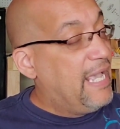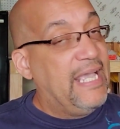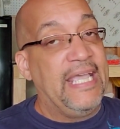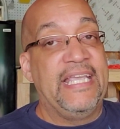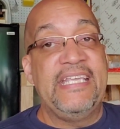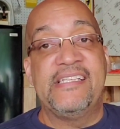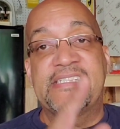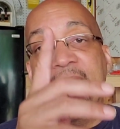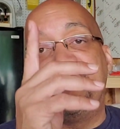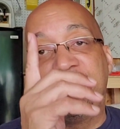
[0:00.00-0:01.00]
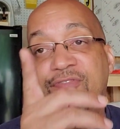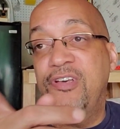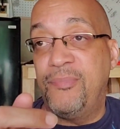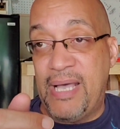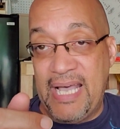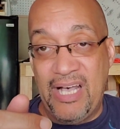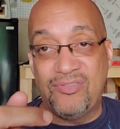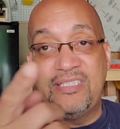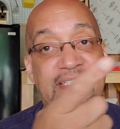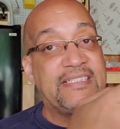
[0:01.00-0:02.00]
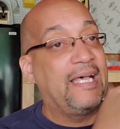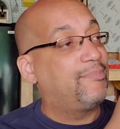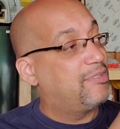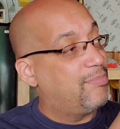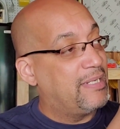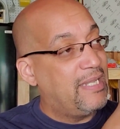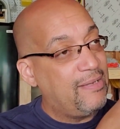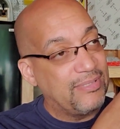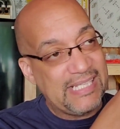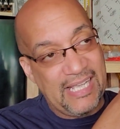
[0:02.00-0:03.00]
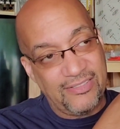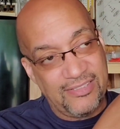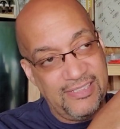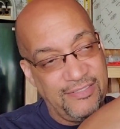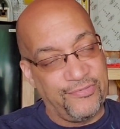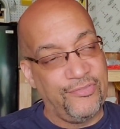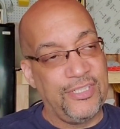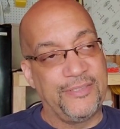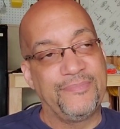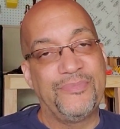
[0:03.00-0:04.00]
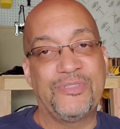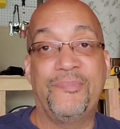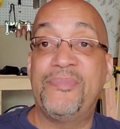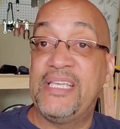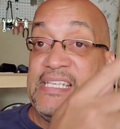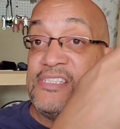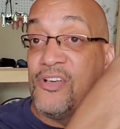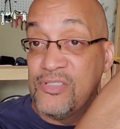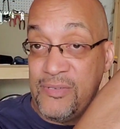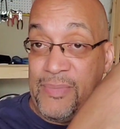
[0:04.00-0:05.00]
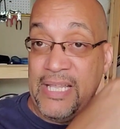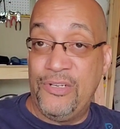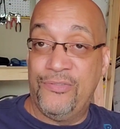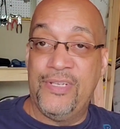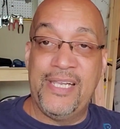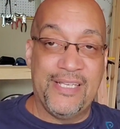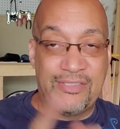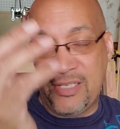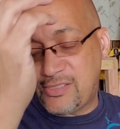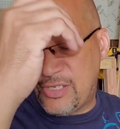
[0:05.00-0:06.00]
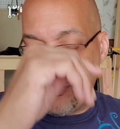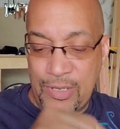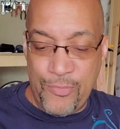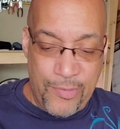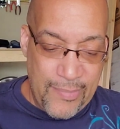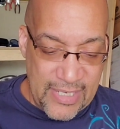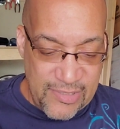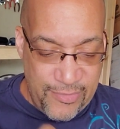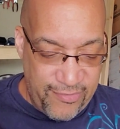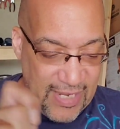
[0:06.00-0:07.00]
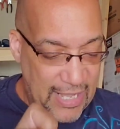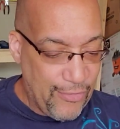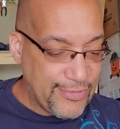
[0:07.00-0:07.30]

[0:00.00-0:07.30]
and he didn't stop in front of my house. He stopped to my neighbor's house in front. Something he's talking to somebody over there. So I turned around and went back to my flowers.